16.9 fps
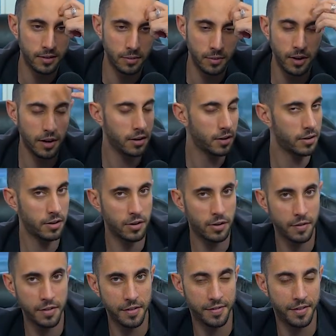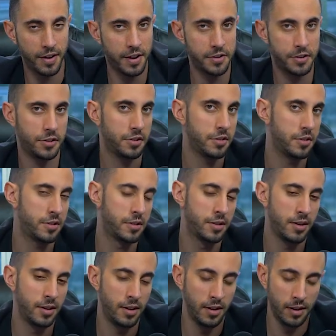We are going to go over the financials,
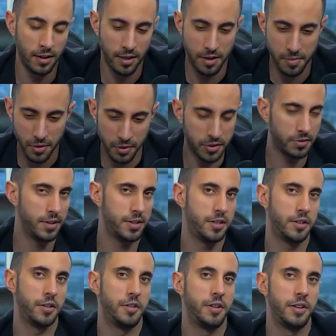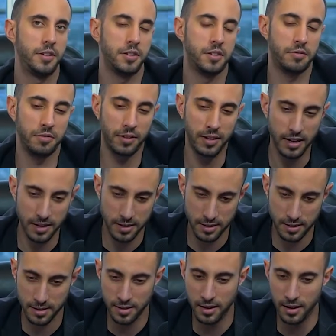the most recent earnings
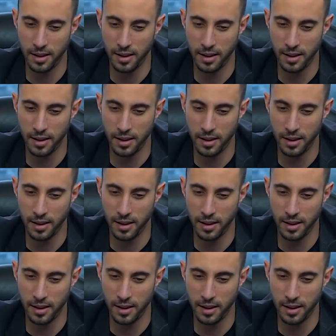release,